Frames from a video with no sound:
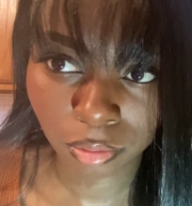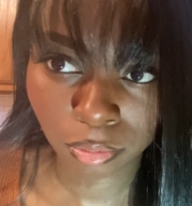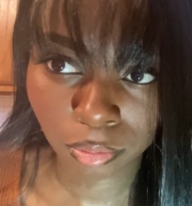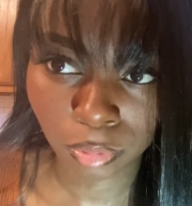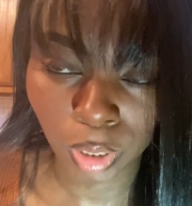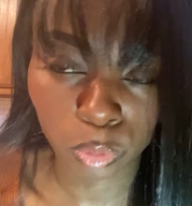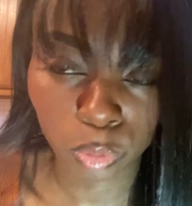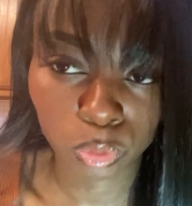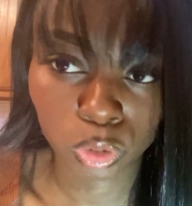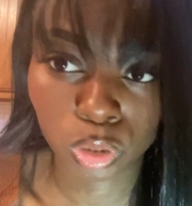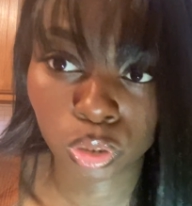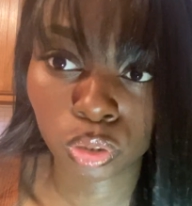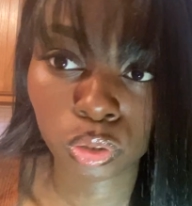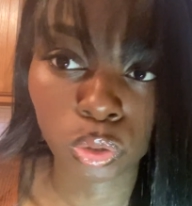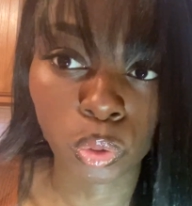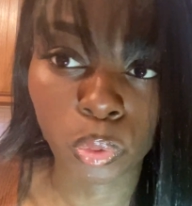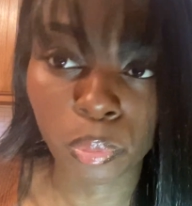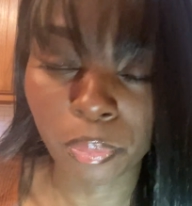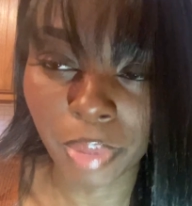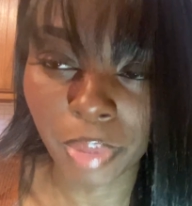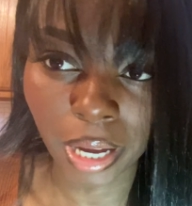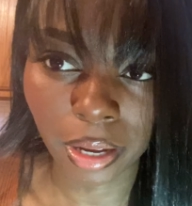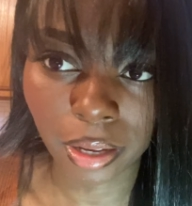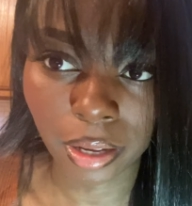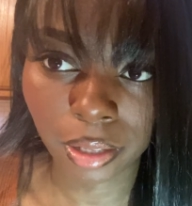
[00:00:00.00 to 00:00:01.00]
I was just so
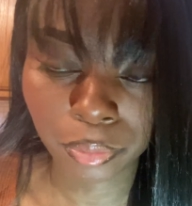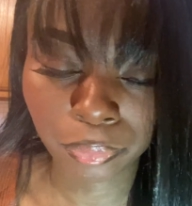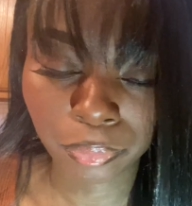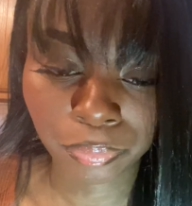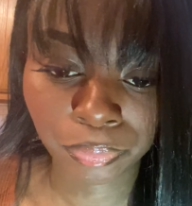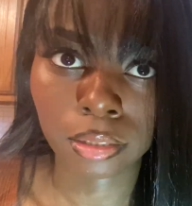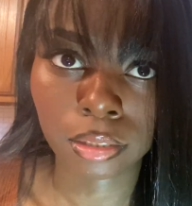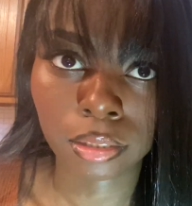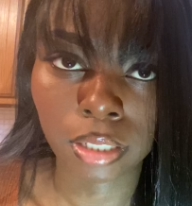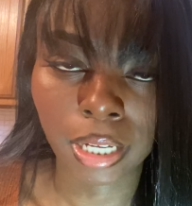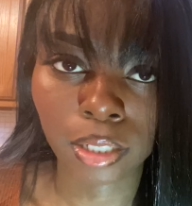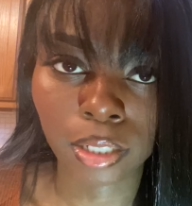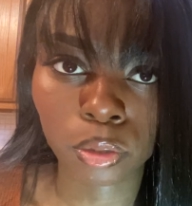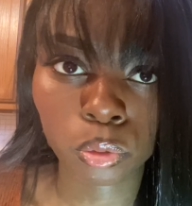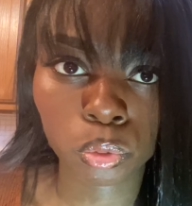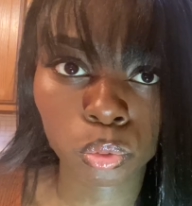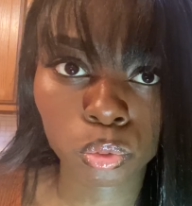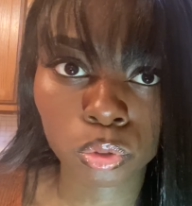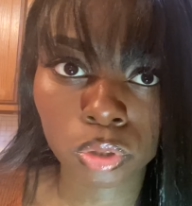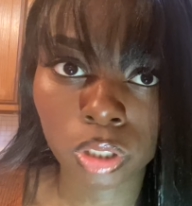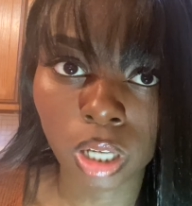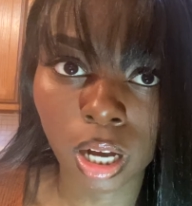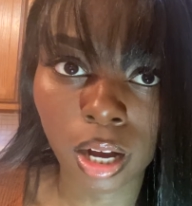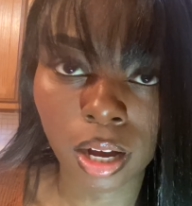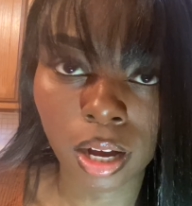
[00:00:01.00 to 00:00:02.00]
mad. I
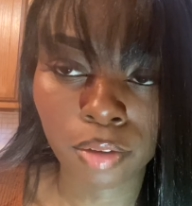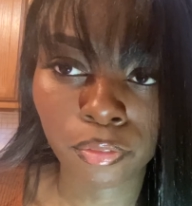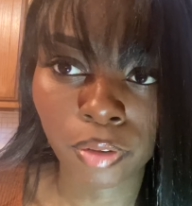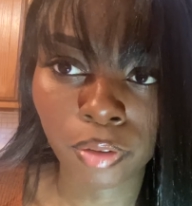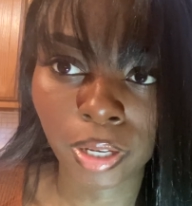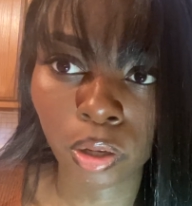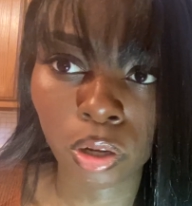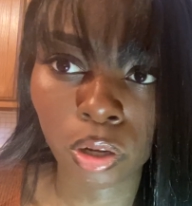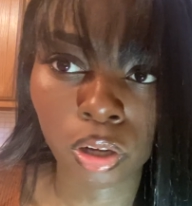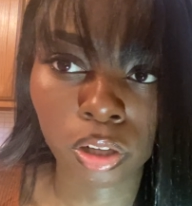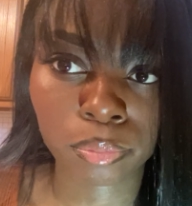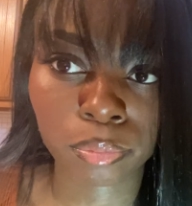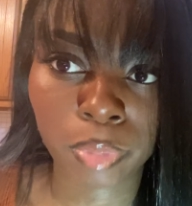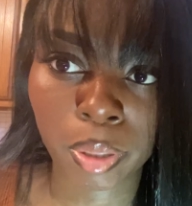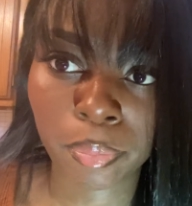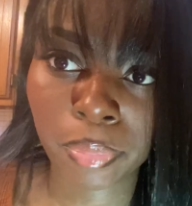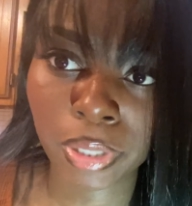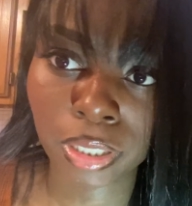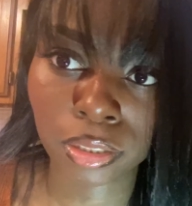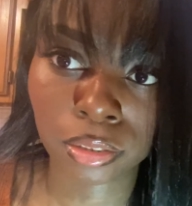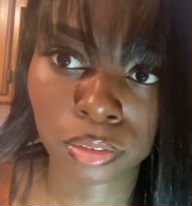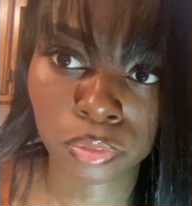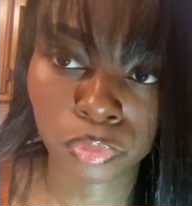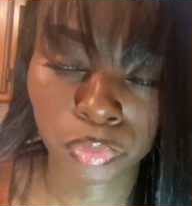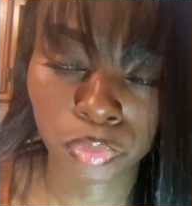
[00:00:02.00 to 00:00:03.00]
cooled off. I called my
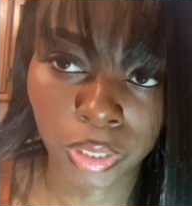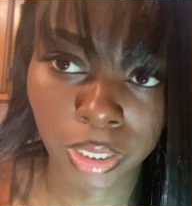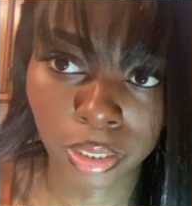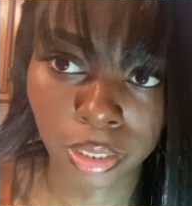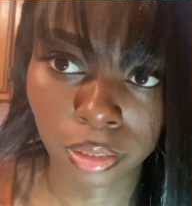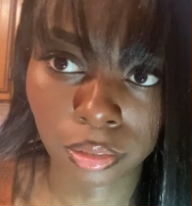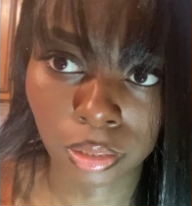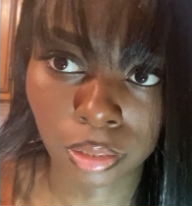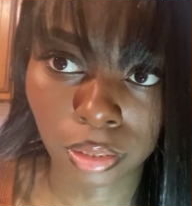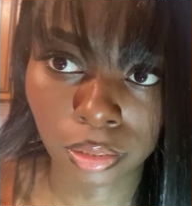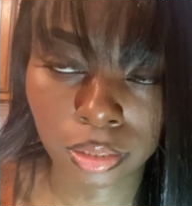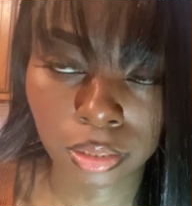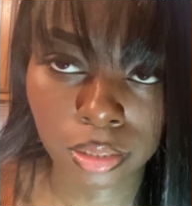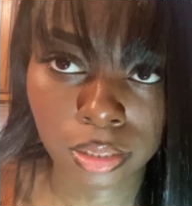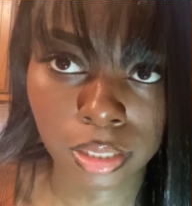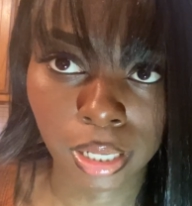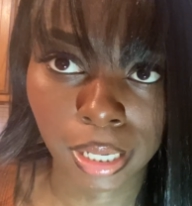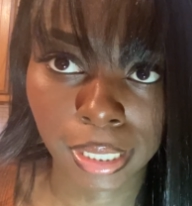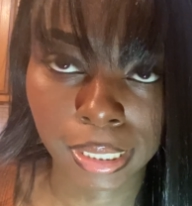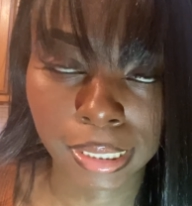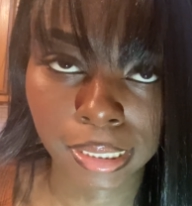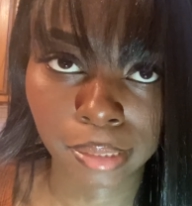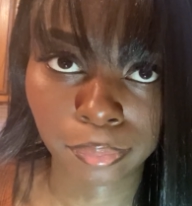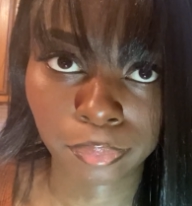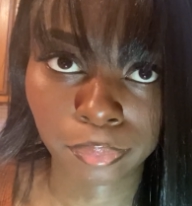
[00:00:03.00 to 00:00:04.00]
best friend at the
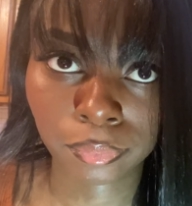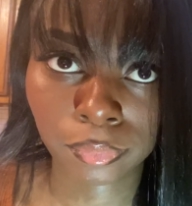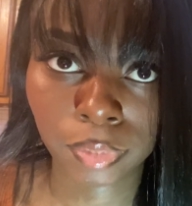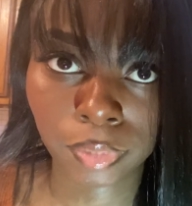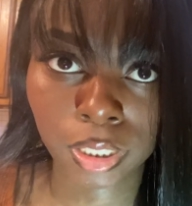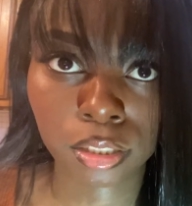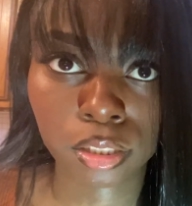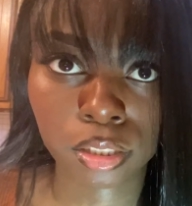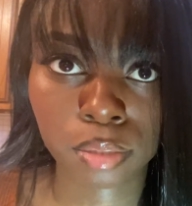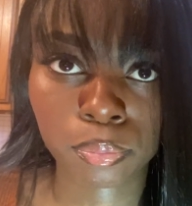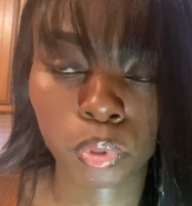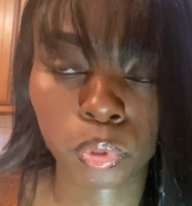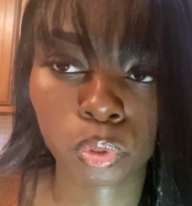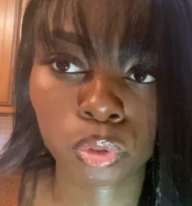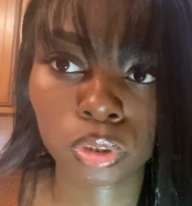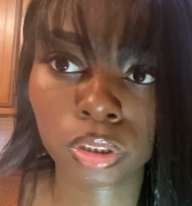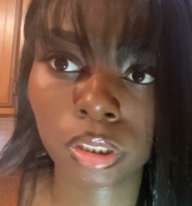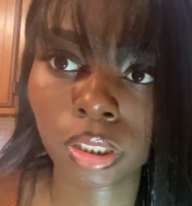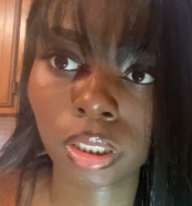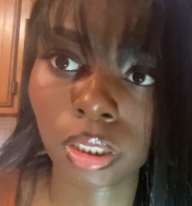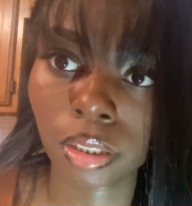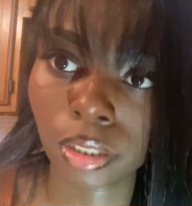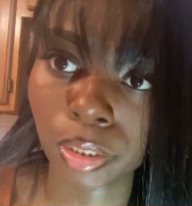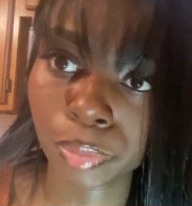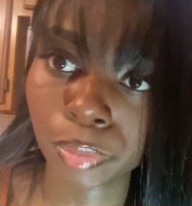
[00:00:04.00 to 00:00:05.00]
time and spoke to
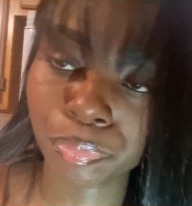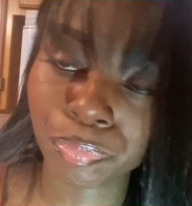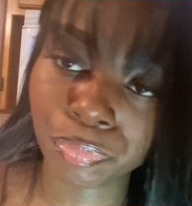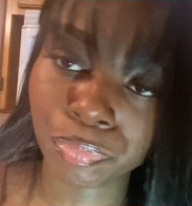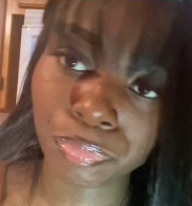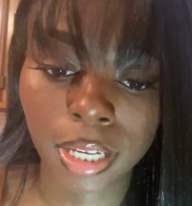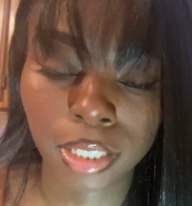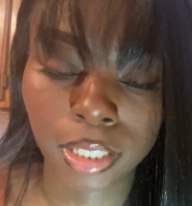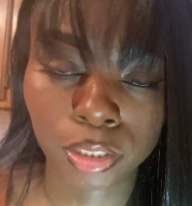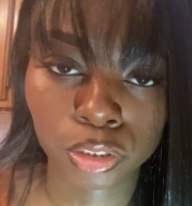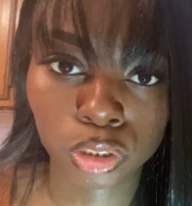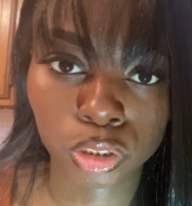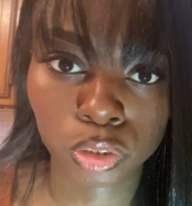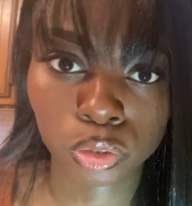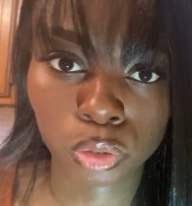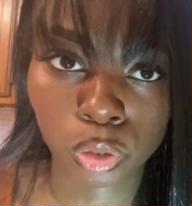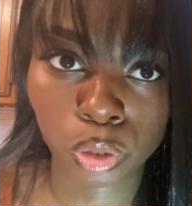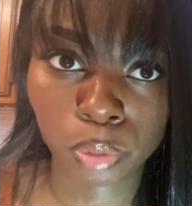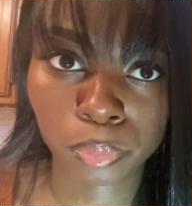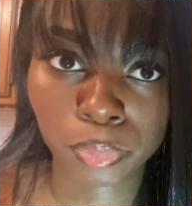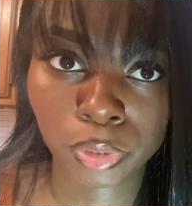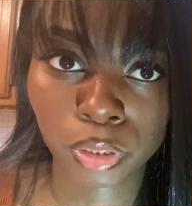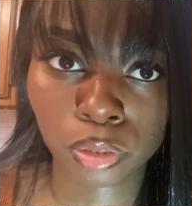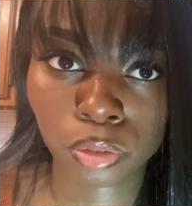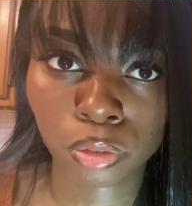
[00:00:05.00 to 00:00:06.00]
her. And she
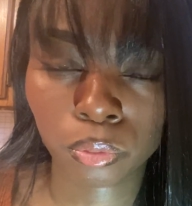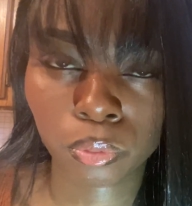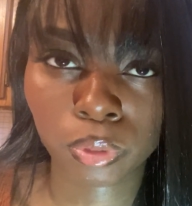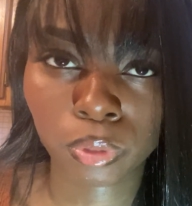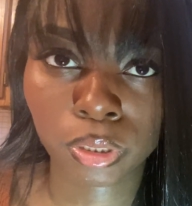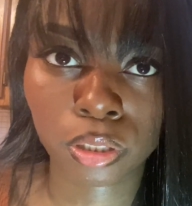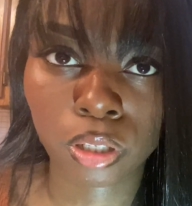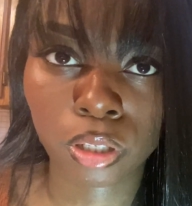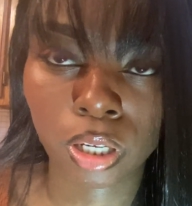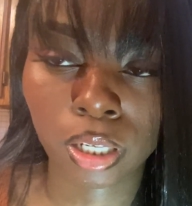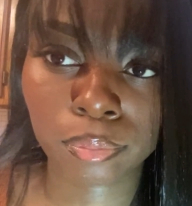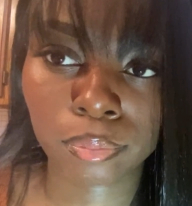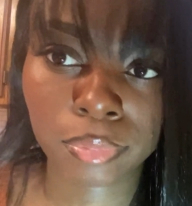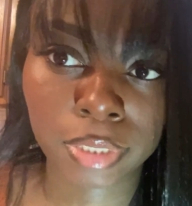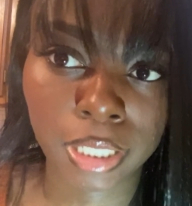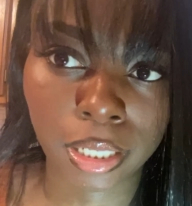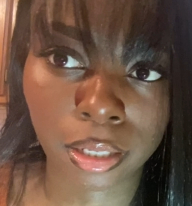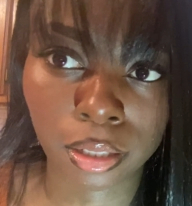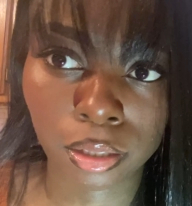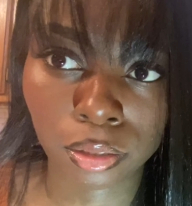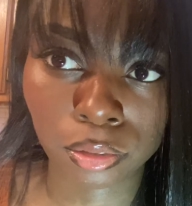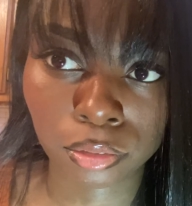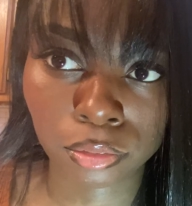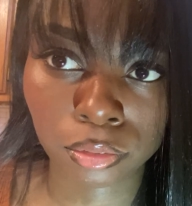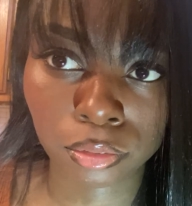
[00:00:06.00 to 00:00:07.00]
told me, "You know what, calm
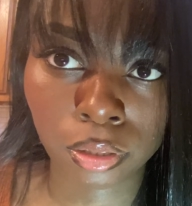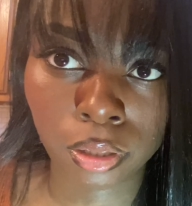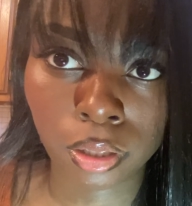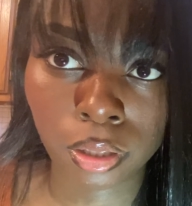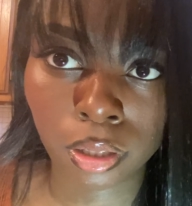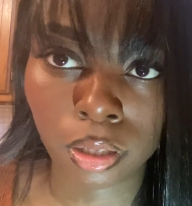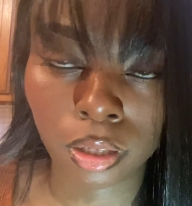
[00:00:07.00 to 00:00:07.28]
down.